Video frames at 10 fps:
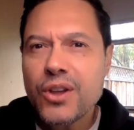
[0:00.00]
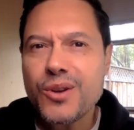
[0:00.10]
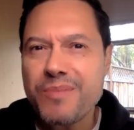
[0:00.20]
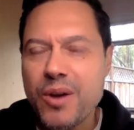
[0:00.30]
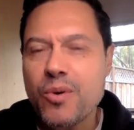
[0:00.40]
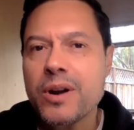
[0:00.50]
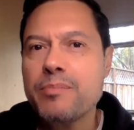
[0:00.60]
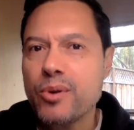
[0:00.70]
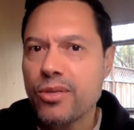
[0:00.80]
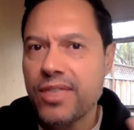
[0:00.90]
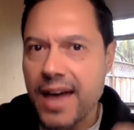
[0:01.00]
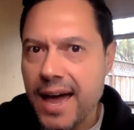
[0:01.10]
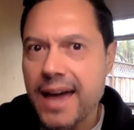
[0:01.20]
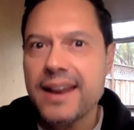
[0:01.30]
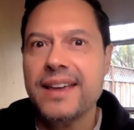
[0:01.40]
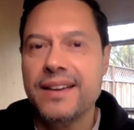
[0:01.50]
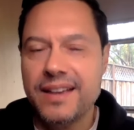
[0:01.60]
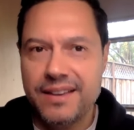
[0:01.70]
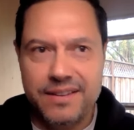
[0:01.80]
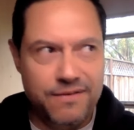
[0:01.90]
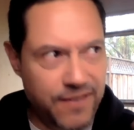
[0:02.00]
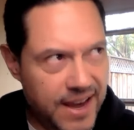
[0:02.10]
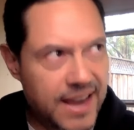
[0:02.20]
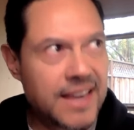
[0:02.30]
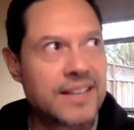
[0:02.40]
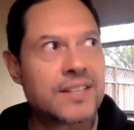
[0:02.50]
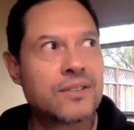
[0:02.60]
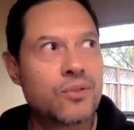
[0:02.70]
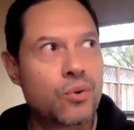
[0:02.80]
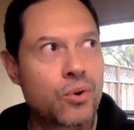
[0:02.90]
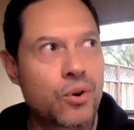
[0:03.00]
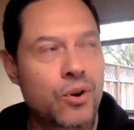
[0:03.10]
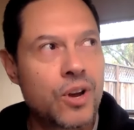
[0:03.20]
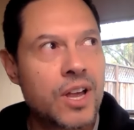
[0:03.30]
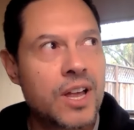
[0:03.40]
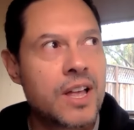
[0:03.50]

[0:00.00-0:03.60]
You may want to put that event or